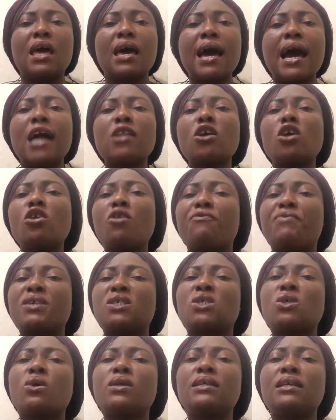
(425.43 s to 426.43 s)
And all of a
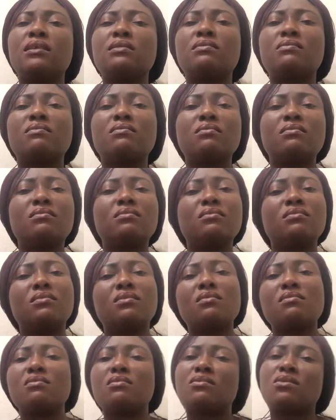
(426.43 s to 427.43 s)
sudden,
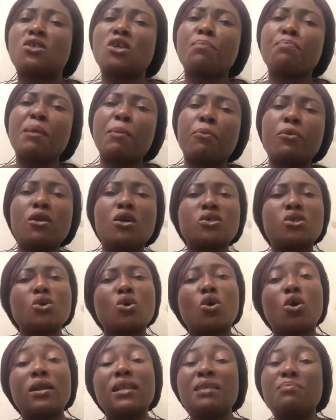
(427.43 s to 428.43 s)
some people also
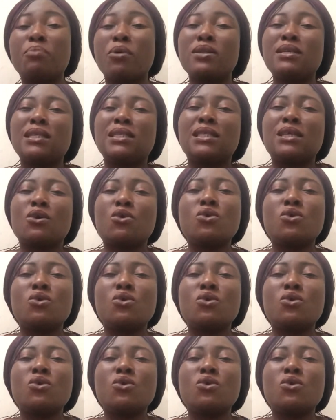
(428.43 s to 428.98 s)
call it body tail.